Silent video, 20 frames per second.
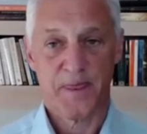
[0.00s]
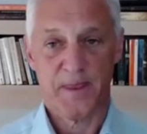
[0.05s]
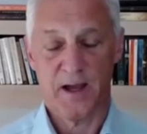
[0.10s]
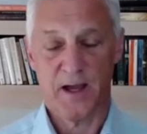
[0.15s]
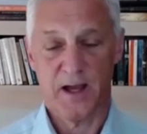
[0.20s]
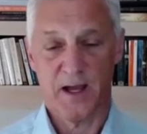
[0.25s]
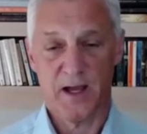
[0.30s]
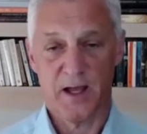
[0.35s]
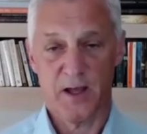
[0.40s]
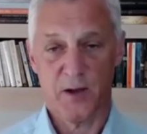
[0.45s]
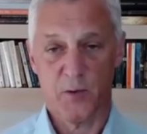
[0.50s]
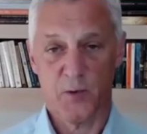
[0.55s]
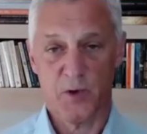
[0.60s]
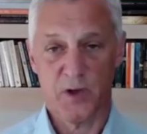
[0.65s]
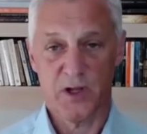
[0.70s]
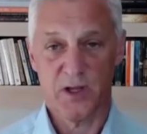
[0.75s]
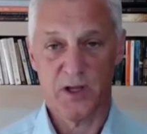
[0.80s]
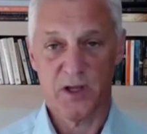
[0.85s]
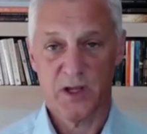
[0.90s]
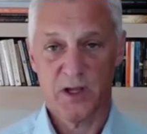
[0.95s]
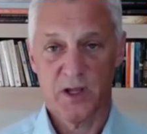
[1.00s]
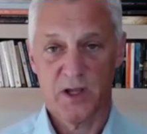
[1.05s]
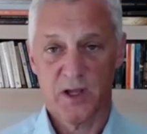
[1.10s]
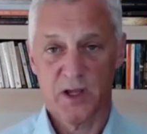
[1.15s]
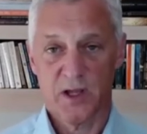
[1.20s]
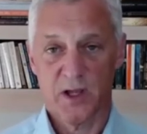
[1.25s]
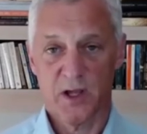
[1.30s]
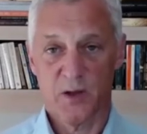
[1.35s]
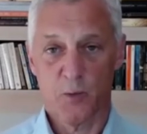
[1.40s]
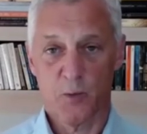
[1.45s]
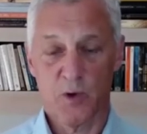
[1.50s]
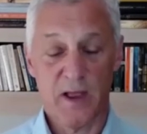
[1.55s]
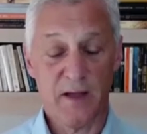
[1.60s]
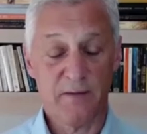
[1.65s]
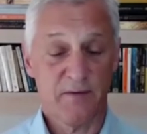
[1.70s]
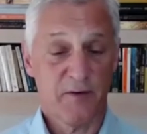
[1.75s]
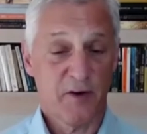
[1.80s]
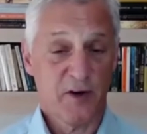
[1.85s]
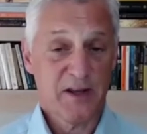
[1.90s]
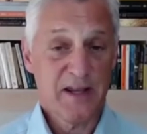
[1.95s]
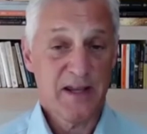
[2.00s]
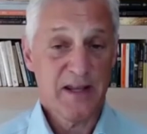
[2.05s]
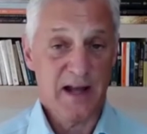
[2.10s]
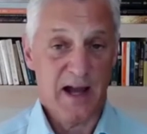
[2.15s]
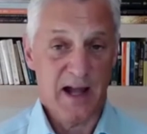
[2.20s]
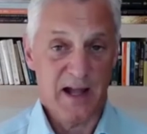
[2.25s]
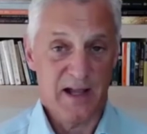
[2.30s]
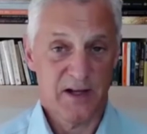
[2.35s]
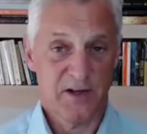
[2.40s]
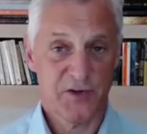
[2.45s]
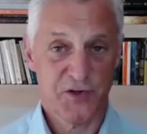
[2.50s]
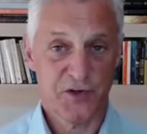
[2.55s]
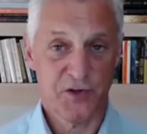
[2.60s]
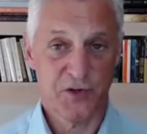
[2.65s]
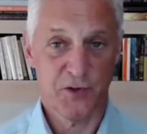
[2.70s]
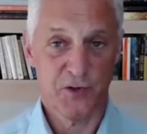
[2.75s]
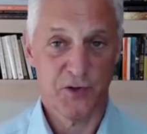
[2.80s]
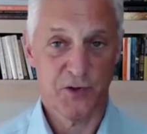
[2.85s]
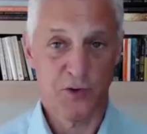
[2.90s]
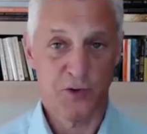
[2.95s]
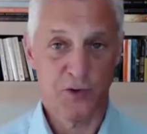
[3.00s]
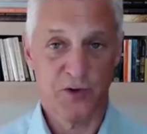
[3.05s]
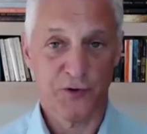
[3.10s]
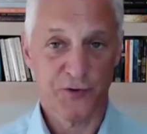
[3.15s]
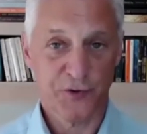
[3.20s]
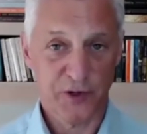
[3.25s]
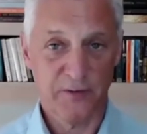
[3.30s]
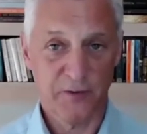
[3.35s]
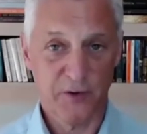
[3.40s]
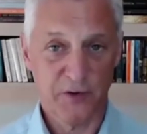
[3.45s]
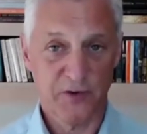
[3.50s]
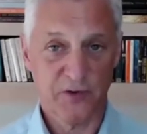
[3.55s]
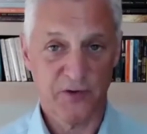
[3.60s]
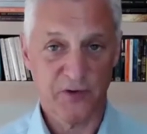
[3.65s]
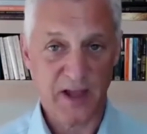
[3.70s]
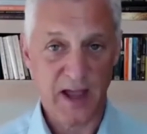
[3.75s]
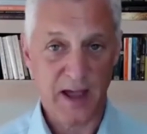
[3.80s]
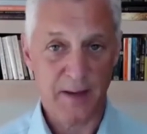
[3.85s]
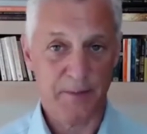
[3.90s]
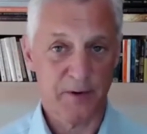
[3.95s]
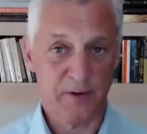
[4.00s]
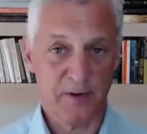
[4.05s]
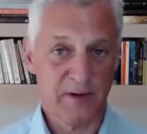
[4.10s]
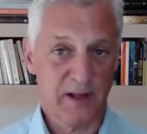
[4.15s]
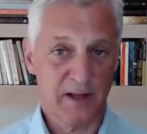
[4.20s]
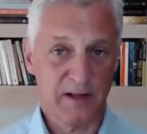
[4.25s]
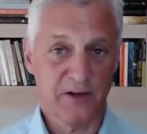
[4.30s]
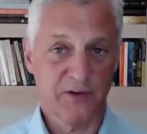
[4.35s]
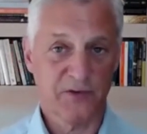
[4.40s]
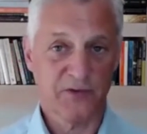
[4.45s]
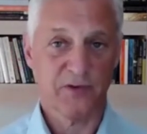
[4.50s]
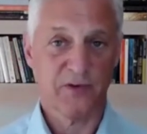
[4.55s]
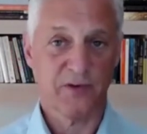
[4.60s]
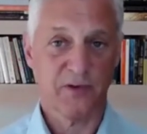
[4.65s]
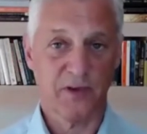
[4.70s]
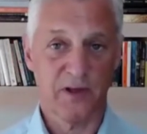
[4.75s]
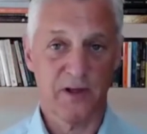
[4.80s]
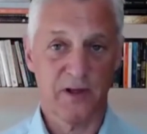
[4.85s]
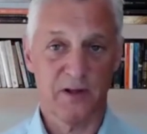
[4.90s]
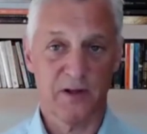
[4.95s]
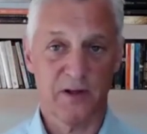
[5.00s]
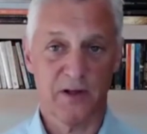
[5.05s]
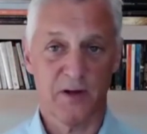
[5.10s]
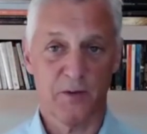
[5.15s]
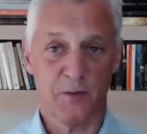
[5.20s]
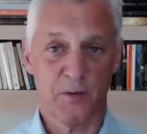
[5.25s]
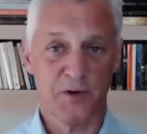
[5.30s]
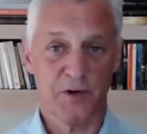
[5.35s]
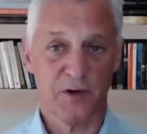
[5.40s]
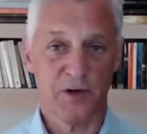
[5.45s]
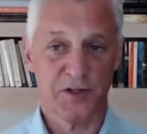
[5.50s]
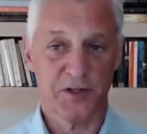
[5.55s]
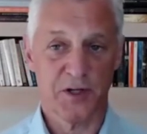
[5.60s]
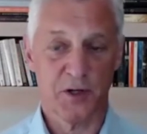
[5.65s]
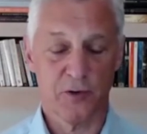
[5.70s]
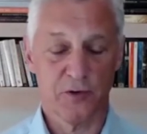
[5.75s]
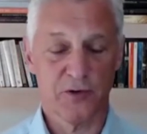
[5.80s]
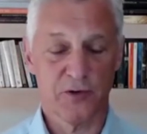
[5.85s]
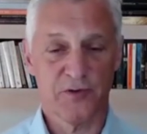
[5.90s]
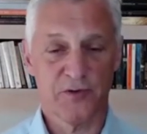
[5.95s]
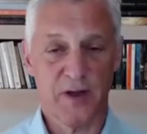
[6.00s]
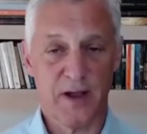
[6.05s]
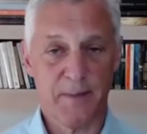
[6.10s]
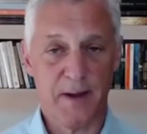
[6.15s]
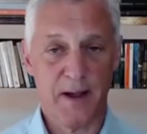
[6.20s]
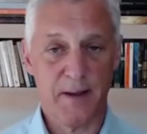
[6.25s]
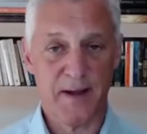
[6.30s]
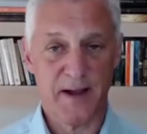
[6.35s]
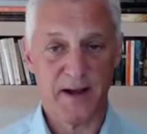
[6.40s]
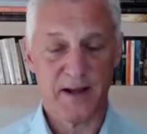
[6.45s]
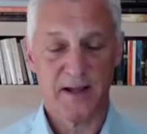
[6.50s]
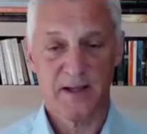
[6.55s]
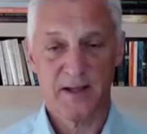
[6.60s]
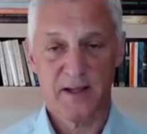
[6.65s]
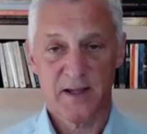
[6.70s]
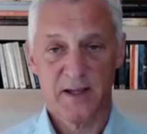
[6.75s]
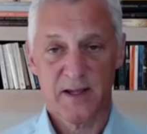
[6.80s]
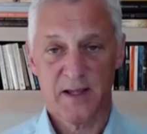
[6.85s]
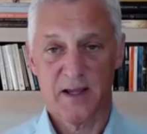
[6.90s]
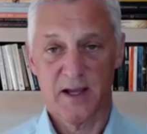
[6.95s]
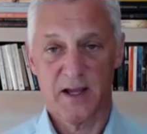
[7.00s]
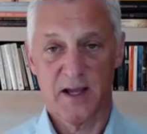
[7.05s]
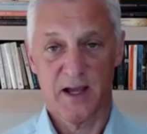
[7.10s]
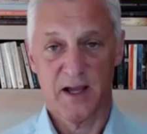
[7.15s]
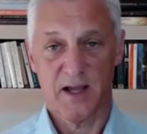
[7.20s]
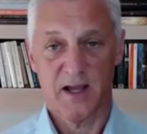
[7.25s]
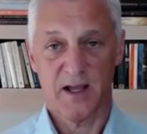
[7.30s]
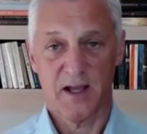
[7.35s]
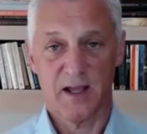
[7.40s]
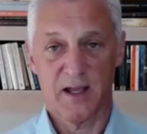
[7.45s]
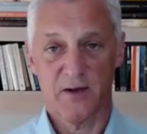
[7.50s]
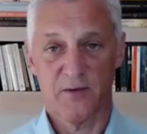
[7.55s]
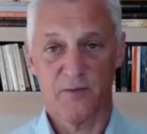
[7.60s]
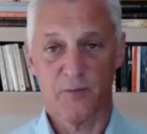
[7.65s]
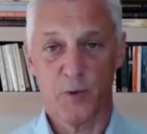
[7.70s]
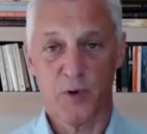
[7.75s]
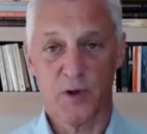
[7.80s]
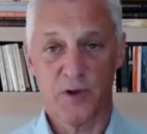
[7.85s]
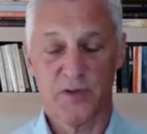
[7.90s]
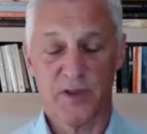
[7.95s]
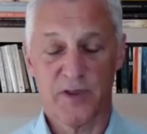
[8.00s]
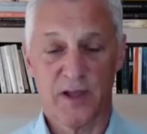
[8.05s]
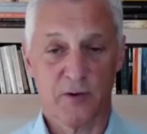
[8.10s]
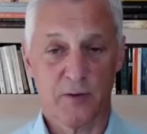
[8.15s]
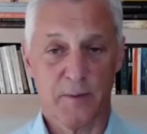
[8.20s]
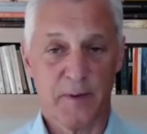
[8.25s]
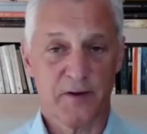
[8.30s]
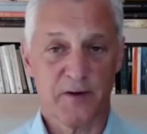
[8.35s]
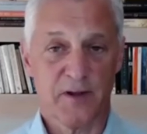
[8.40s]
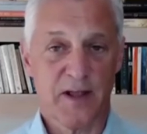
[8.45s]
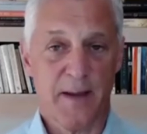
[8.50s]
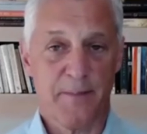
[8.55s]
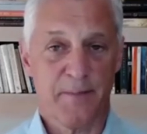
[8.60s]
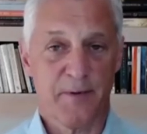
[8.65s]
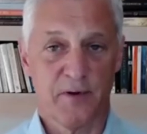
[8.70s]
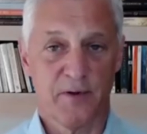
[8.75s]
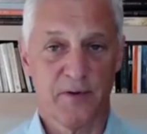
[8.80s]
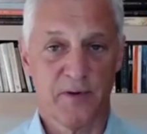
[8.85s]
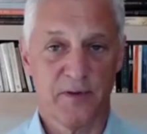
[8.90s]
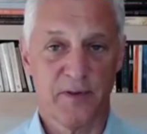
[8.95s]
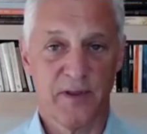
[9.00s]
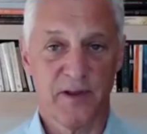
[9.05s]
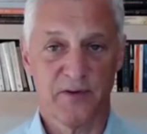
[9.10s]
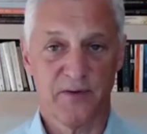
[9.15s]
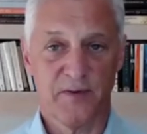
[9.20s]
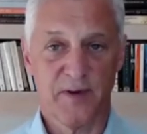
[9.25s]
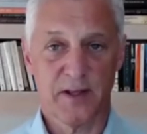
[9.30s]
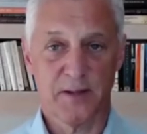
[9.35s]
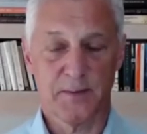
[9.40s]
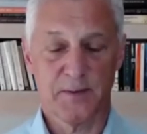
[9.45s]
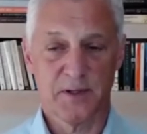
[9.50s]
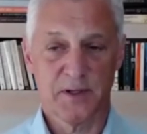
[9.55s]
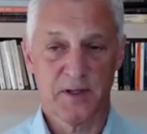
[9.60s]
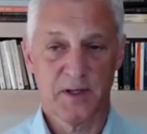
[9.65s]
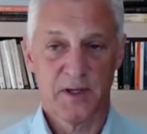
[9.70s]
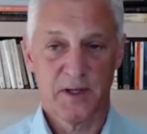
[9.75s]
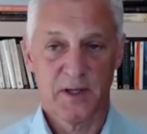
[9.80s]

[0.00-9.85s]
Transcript: uh, we will have a very keen eye to the alternative uses of capital, not least the uh, return to shareholders via buyback, uh, with incremental capital that, that's available.